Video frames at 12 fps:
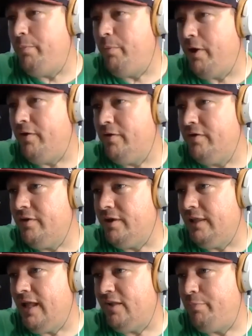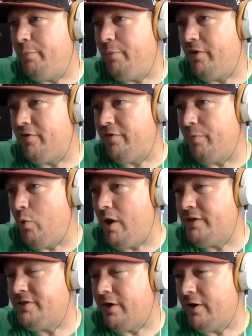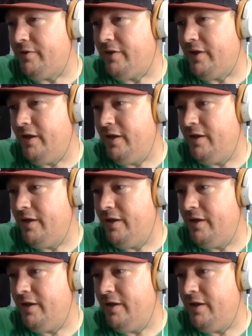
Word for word: but, um, brothers. Gillespie brothers are from Wantagh, aren't they?